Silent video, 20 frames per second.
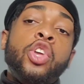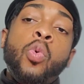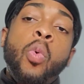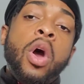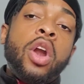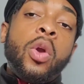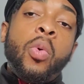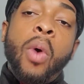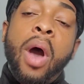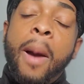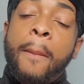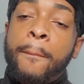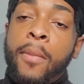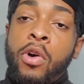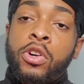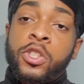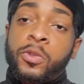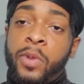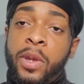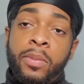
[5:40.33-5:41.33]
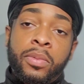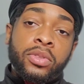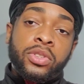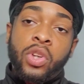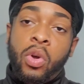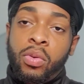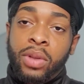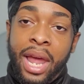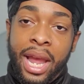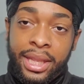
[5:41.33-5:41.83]
You wonder why most people
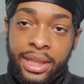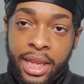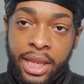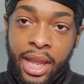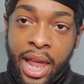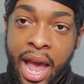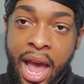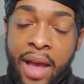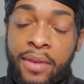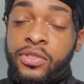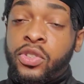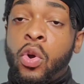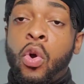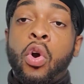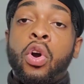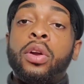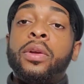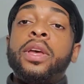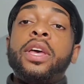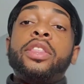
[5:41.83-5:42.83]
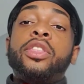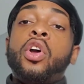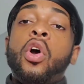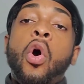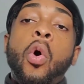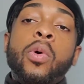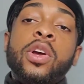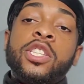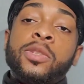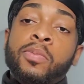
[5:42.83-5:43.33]
don't like their lives or they're
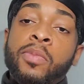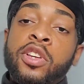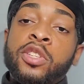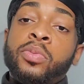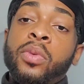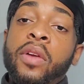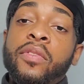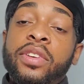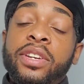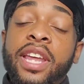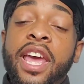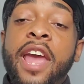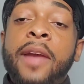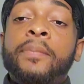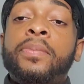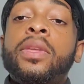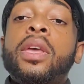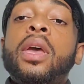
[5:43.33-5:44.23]
always miserable every day?